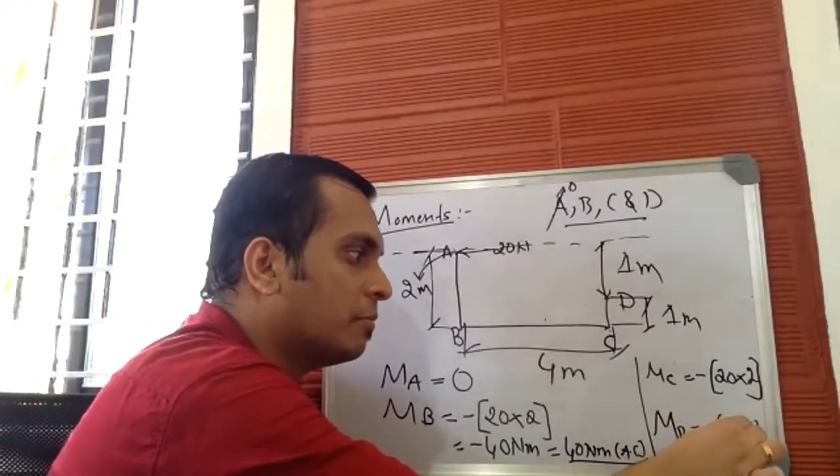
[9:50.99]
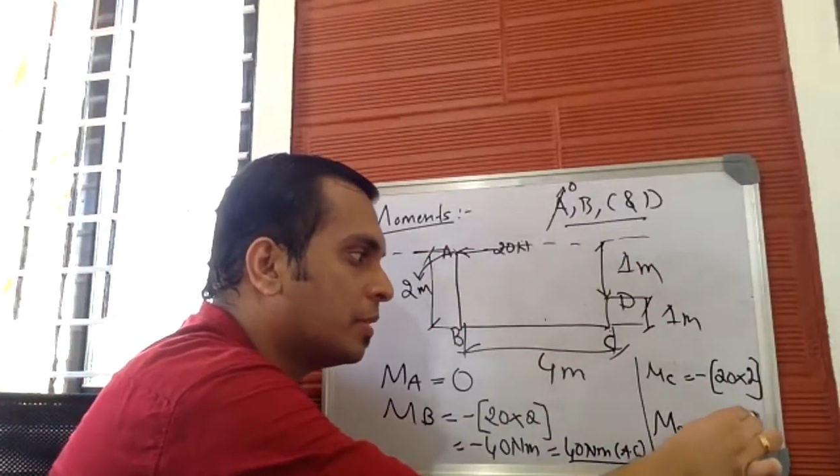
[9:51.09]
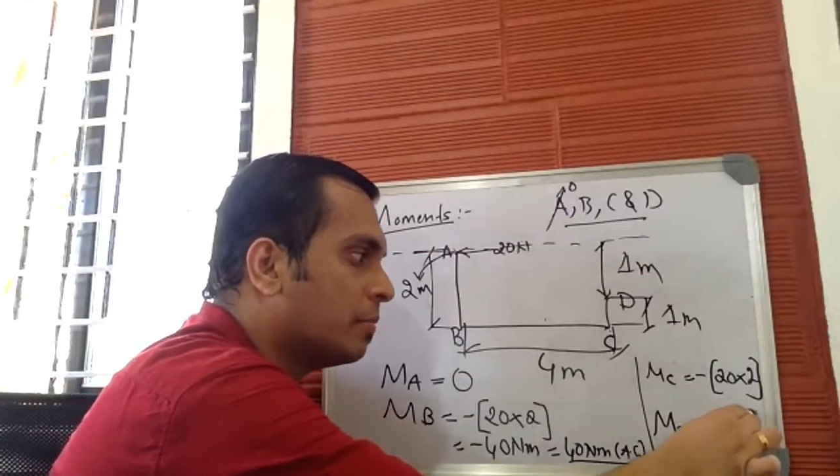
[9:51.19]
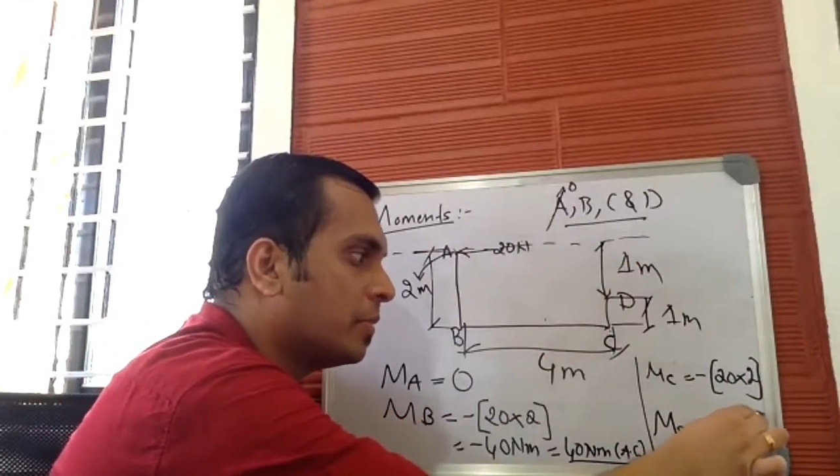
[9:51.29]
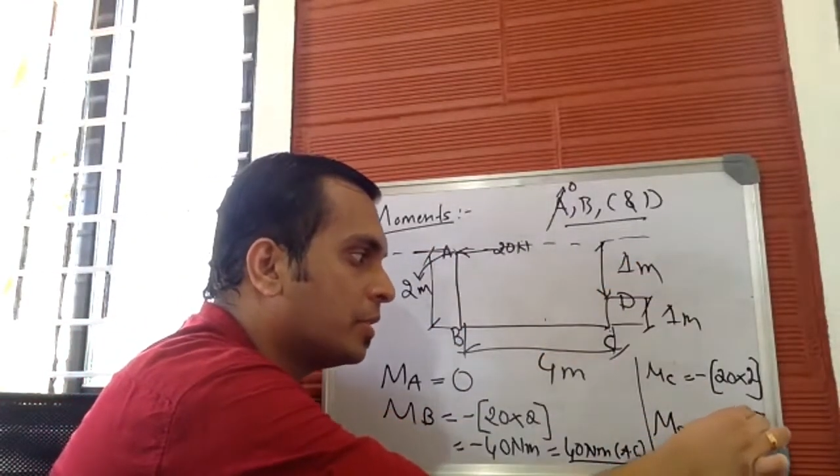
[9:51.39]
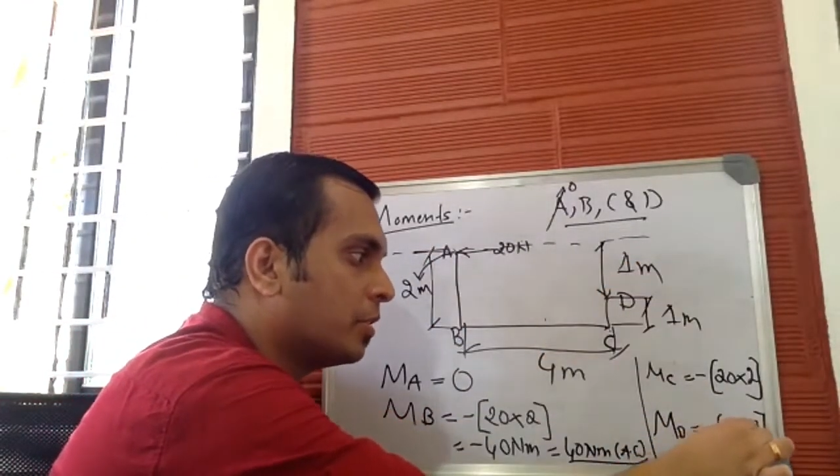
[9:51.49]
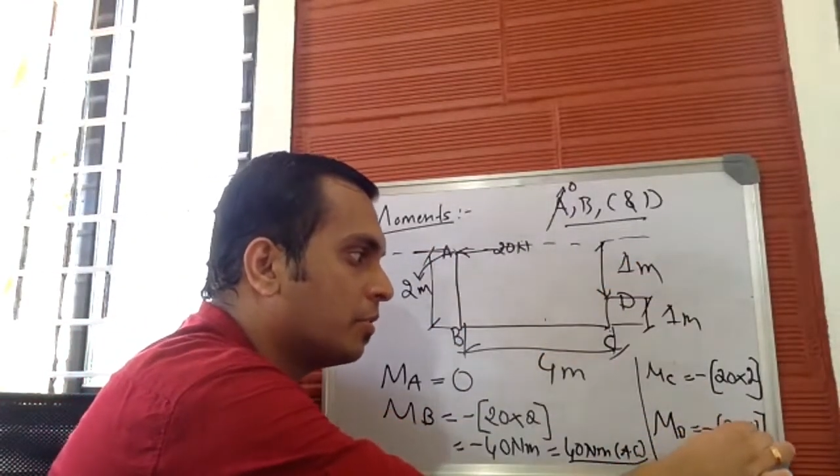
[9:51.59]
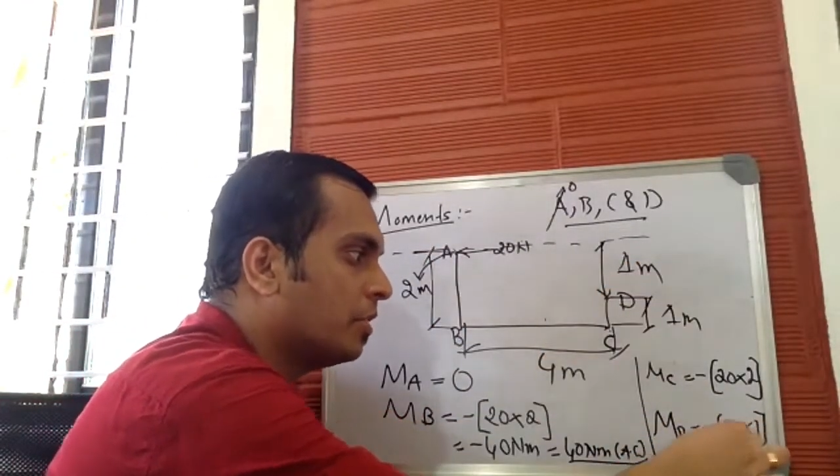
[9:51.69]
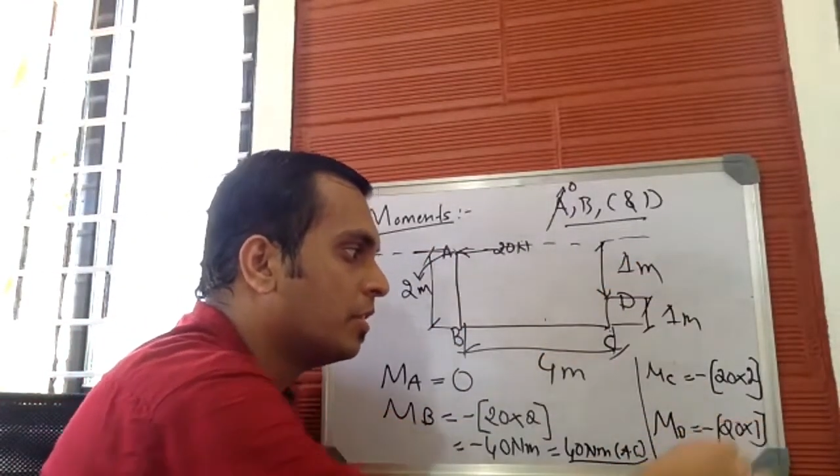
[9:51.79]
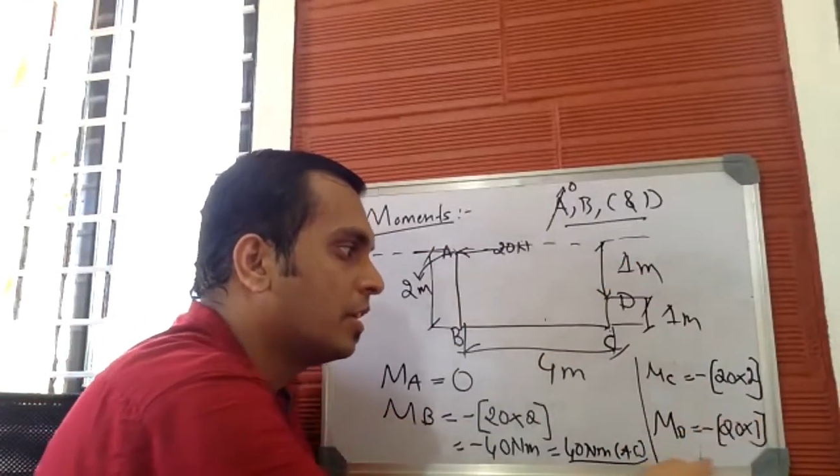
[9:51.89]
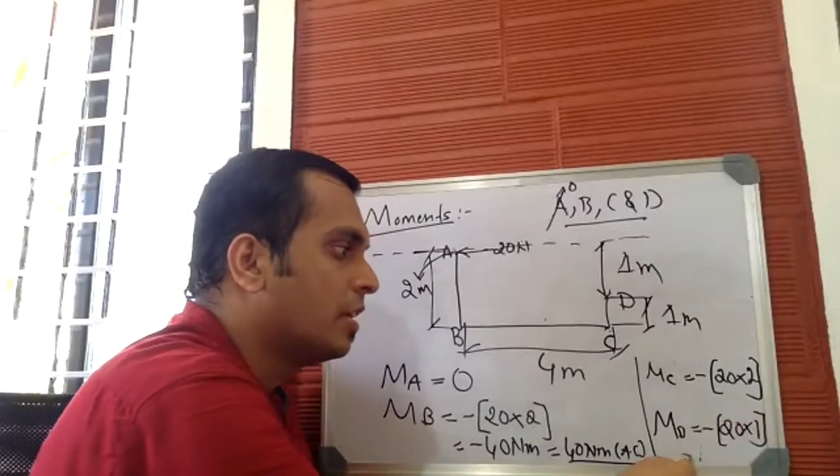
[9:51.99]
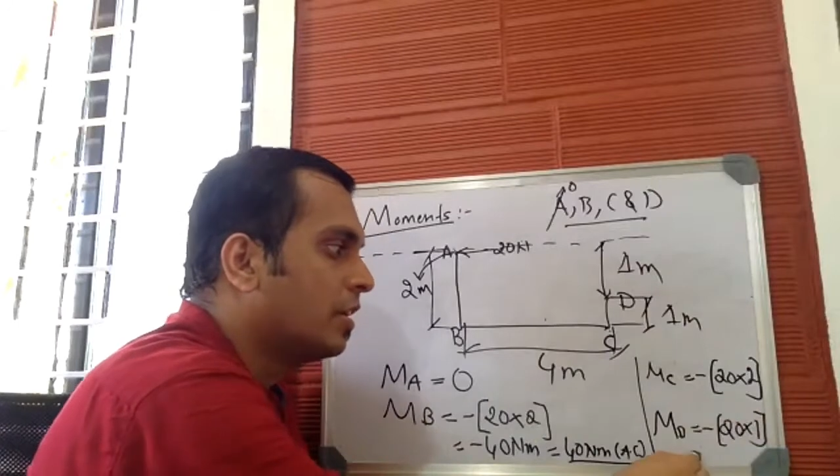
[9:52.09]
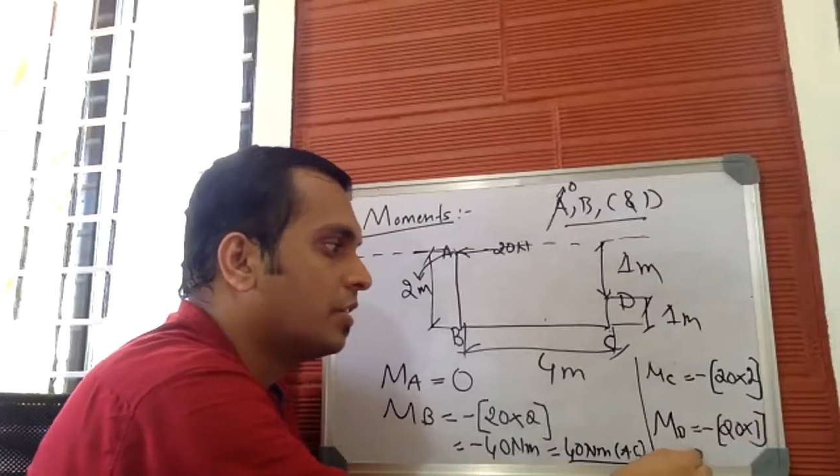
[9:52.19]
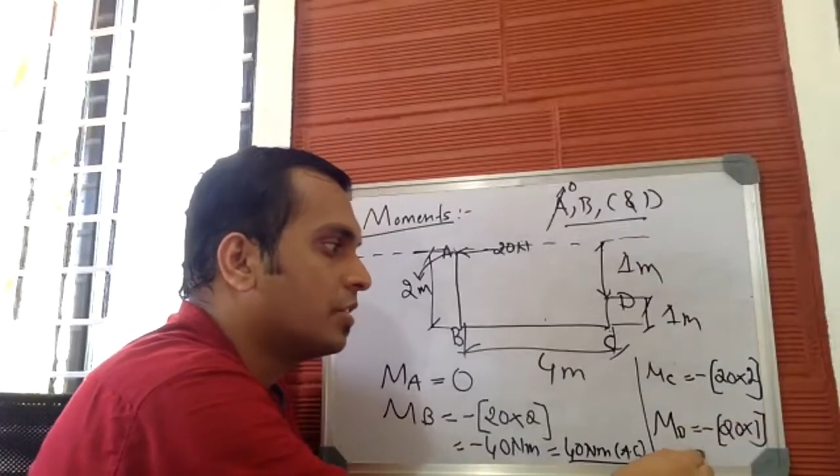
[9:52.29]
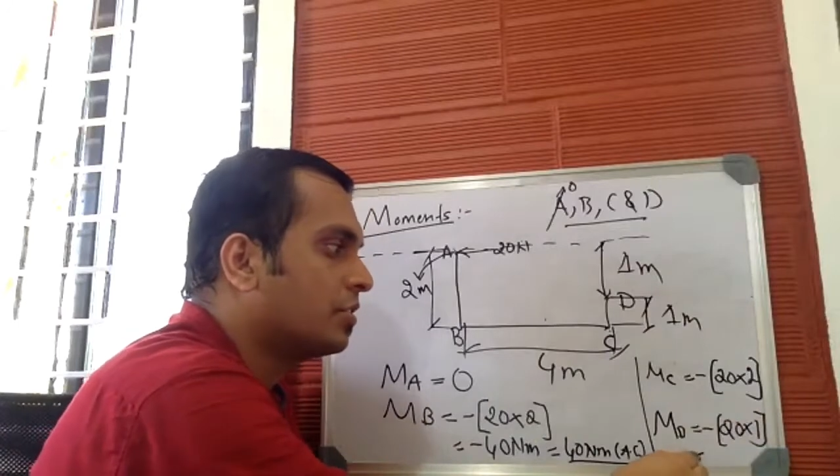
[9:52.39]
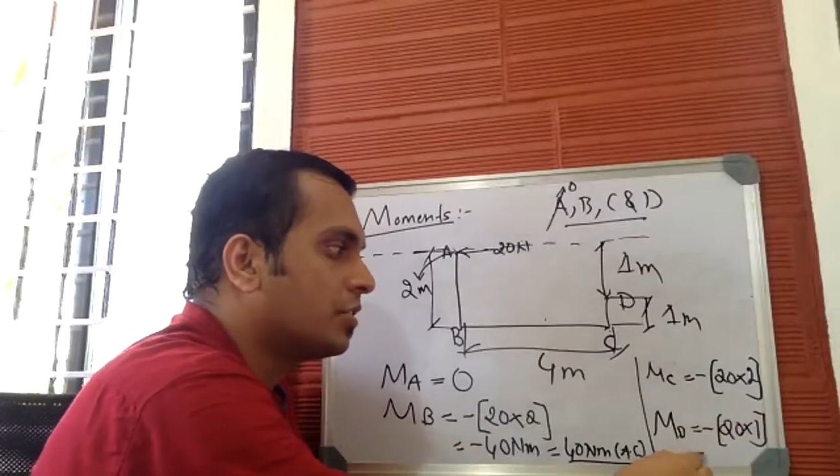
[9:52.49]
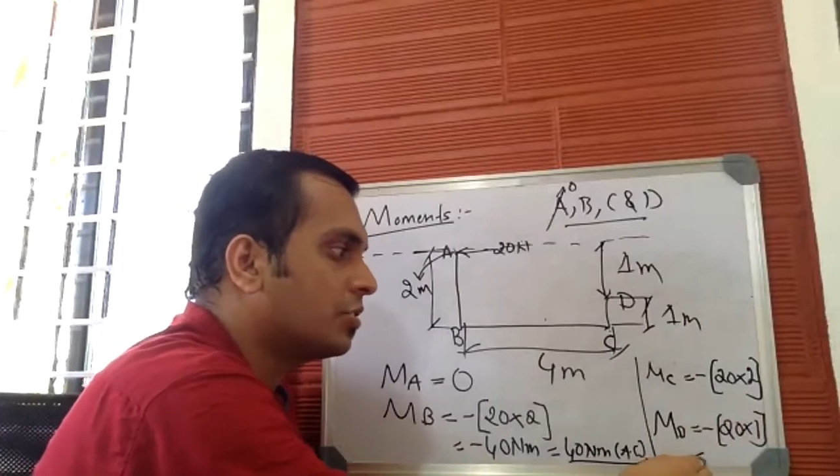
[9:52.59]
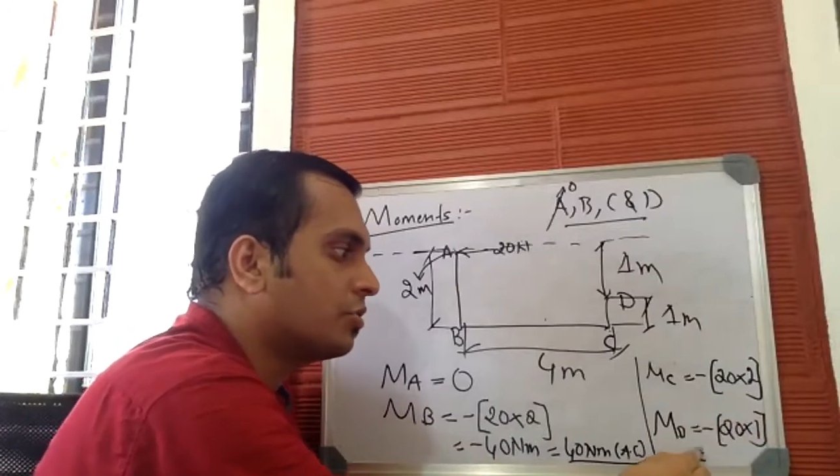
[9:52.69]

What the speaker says: perpendicular distance.